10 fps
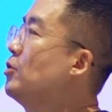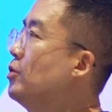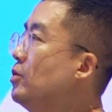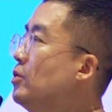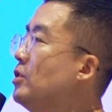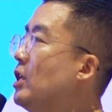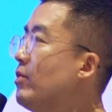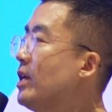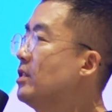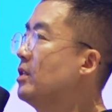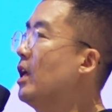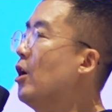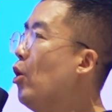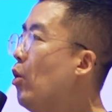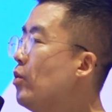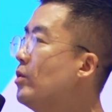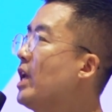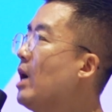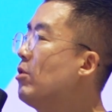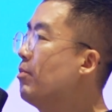to generate their own
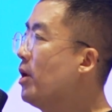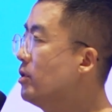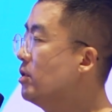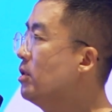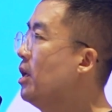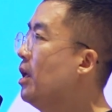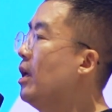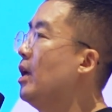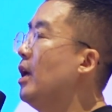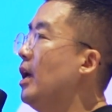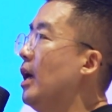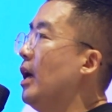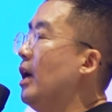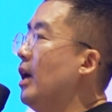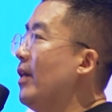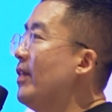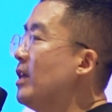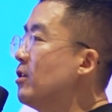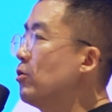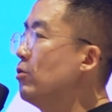time lock puzzle, and then
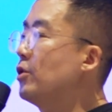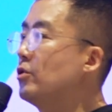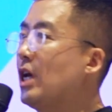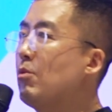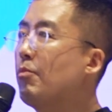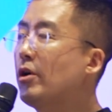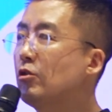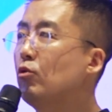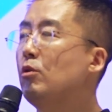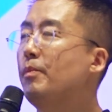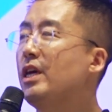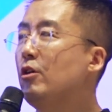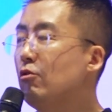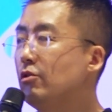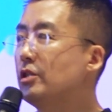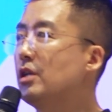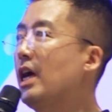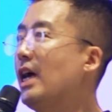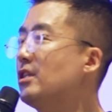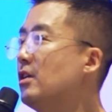the solution time lock puzzle will be used
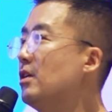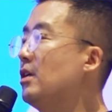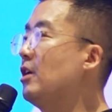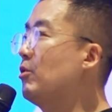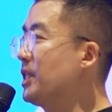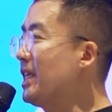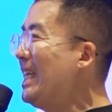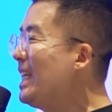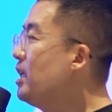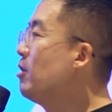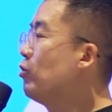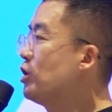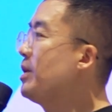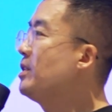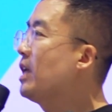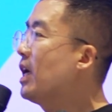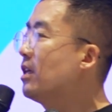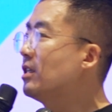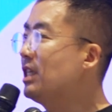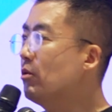as an encryption key, which means that
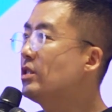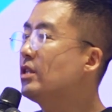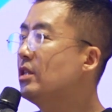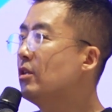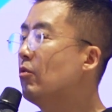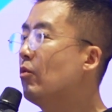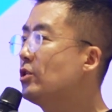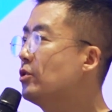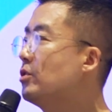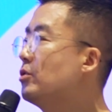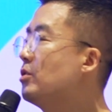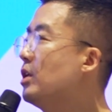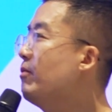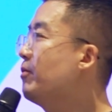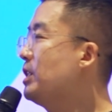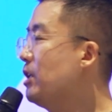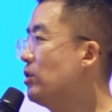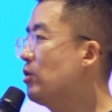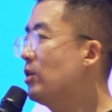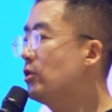a sequencer if
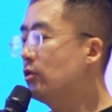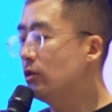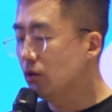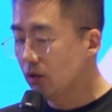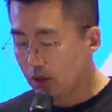sequencer wants to